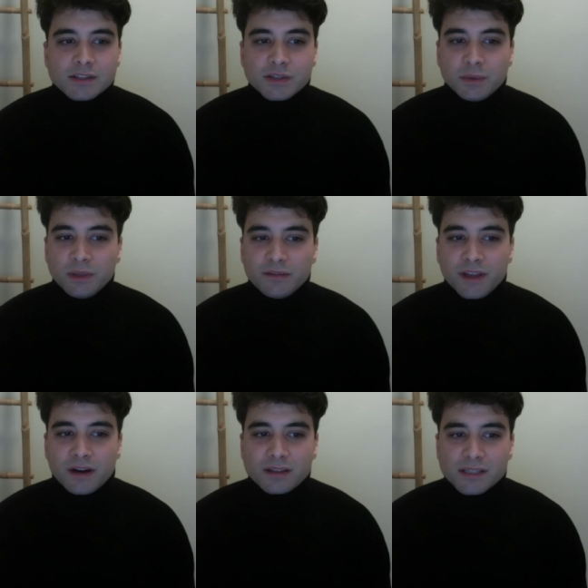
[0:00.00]
School of
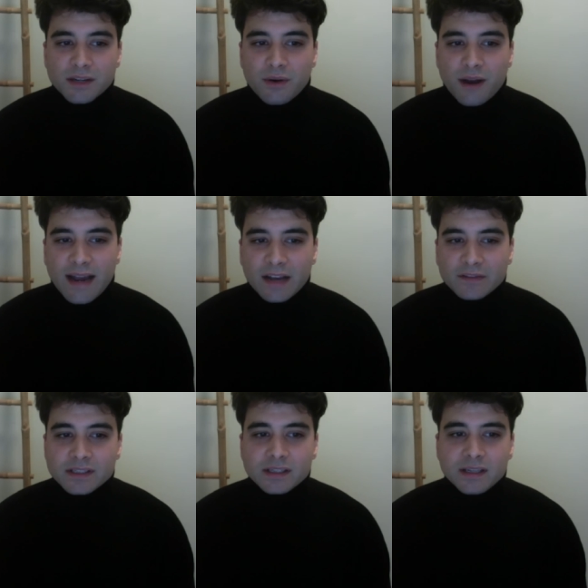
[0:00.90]
the Arts and
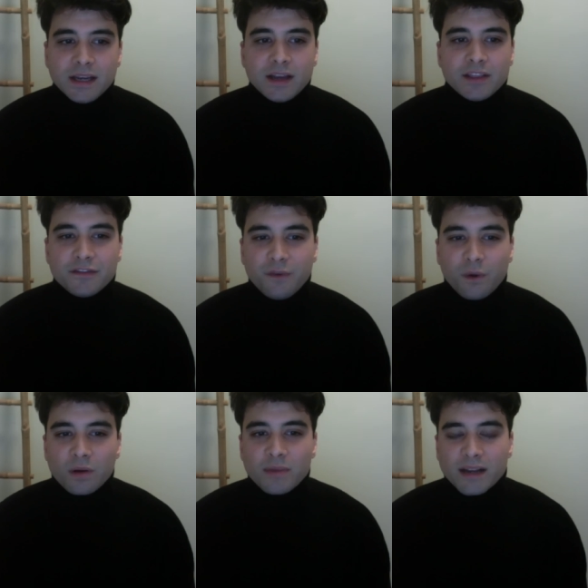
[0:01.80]
Crafts, the
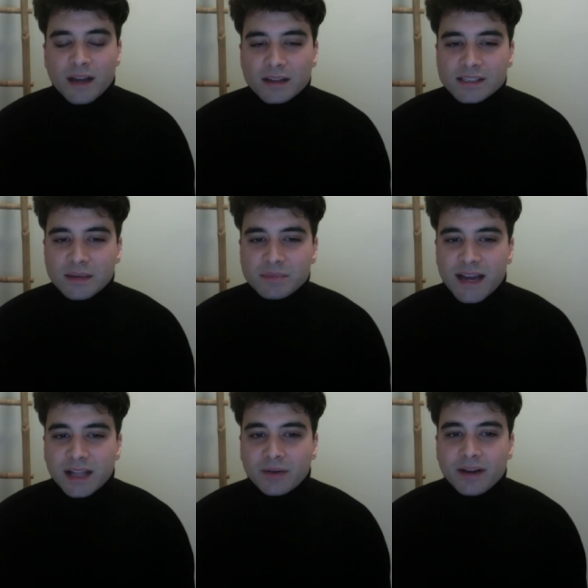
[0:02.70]
Form and Concept
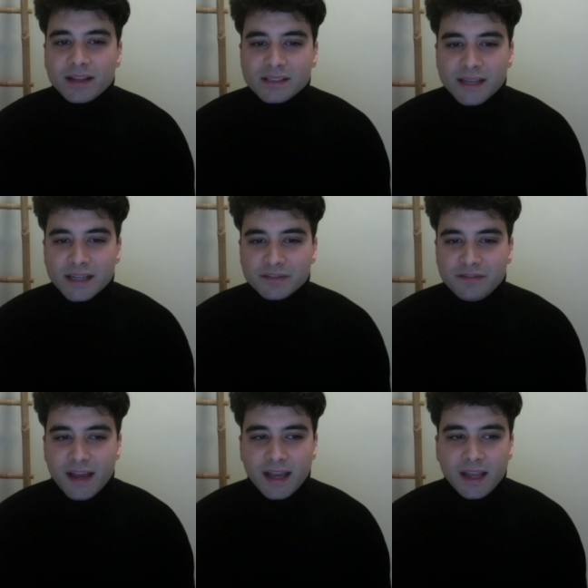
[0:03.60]
Gallery in Santa
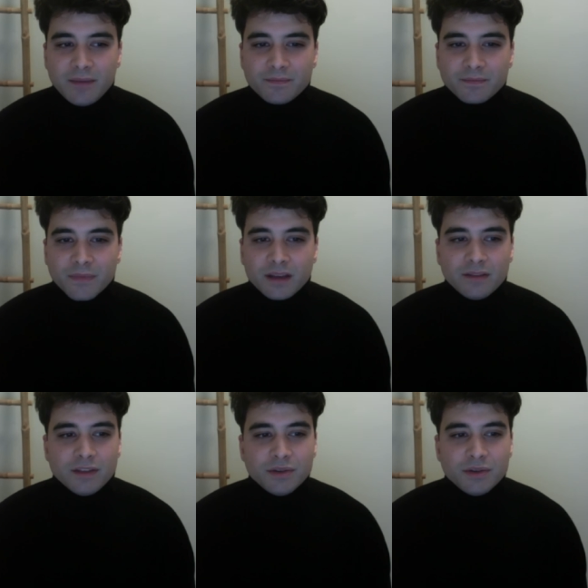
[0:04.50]
Fe,
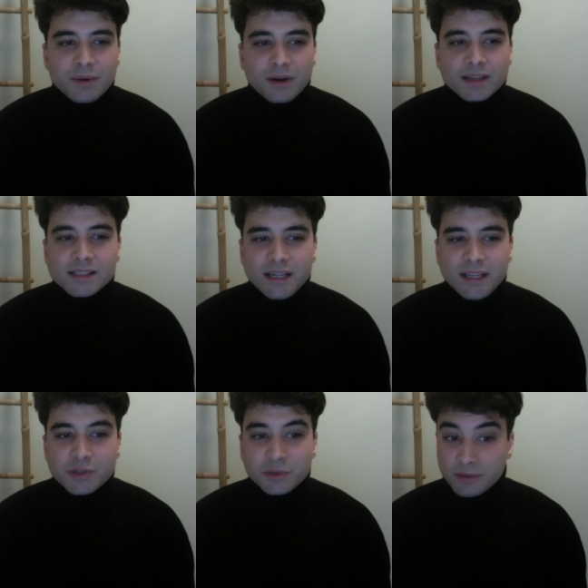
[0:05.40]
the New York
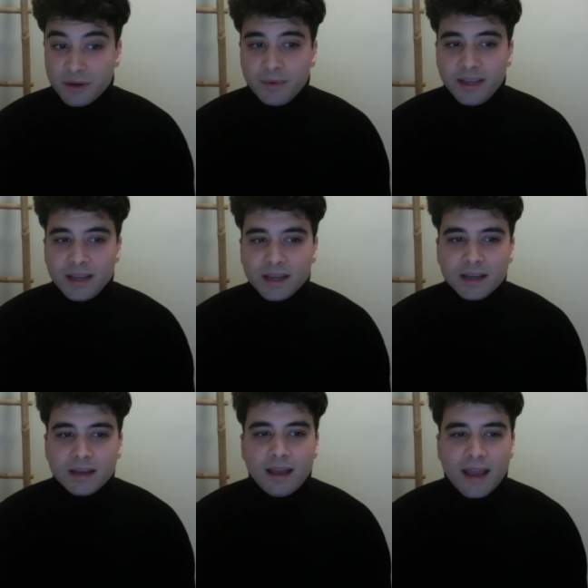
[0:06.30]
City Jewelry Week,
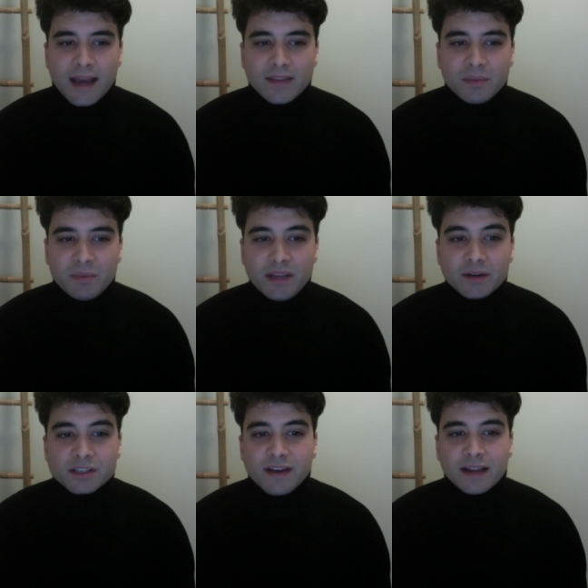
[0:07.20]
and the
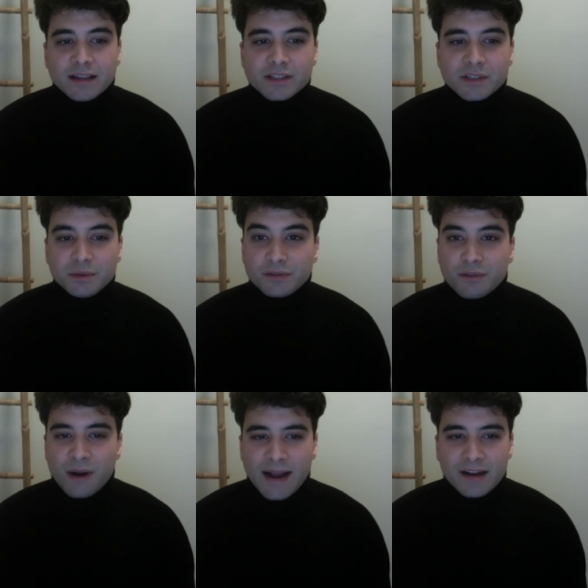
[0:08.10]
Peters Valley School of
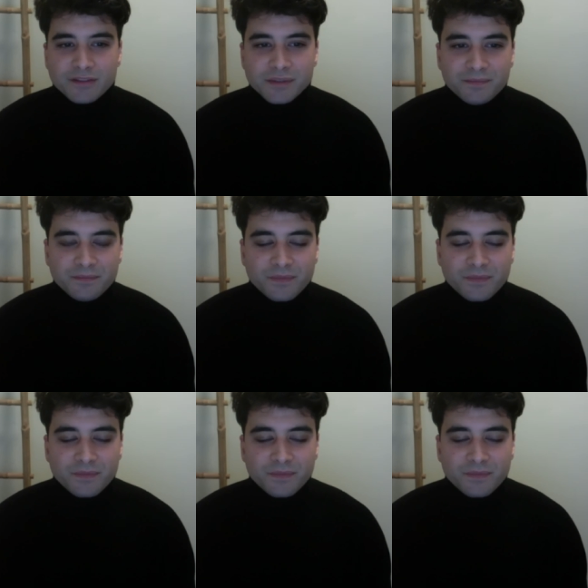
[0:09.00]
Craft.